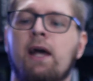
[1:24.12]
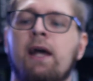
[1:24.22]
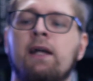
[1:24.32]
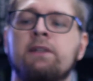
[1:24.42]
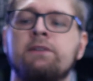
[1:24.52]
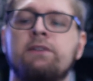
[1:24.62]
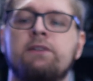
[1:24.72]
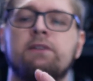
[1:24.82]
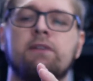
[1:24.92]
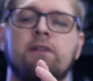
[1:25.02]
and
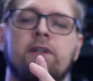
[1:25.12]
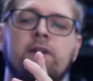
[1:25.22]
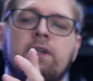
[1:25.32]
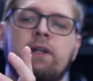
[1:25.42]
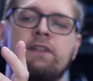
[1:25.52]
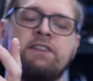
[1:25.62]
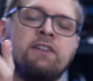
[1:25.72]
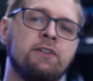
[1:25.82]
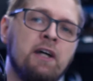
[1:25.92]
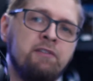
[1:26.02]
it's
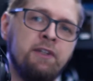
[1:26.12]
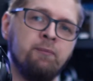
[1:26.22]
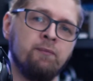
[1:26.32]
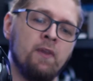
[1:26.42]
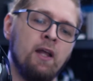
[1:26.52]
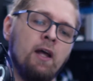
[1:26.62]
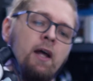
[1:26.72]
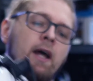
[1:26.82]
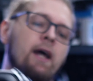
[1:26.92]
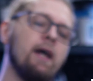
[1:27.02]
not heavy,
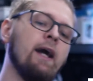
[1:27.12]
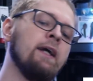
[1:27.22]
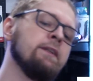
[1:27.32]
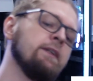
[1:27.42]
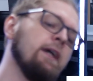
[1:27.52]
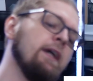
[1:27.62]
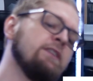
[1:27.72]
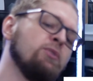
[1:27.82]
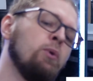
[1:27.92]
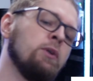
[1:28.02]
and
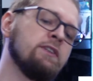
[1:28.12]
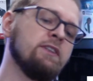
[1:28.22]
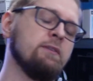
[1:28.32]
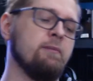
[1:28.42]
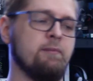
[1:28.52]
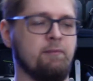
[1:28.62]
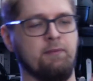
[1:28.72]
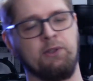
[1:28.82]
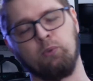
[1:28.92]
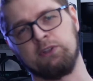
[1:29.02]
it works
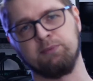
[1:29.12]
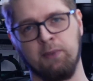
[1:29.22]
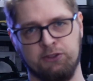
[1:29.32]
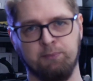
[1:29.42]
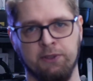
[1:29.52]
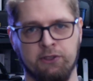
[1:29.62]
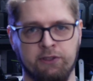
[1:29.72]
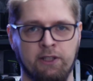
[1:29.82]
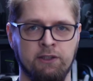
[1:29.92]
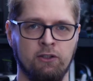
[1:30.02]
much better
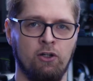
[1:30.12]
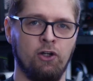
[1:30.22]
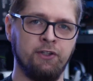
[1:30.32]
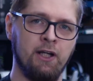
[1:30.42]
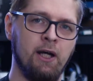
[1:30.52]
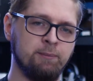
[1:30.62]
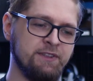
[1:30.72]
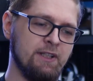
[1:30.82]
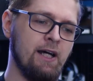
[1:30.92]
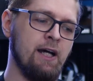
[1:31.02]
than other
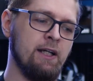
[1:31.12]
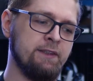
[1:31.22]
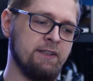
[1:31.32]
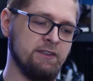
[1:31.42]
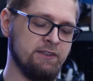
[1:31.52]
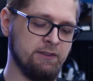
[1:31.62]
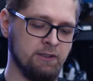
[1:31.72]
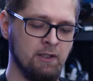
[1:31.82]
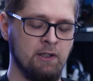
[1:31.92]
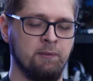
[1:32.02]
hubs I tested,
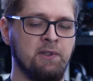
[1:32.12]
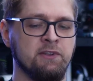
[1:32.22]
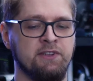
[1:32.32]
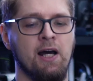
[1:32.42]
because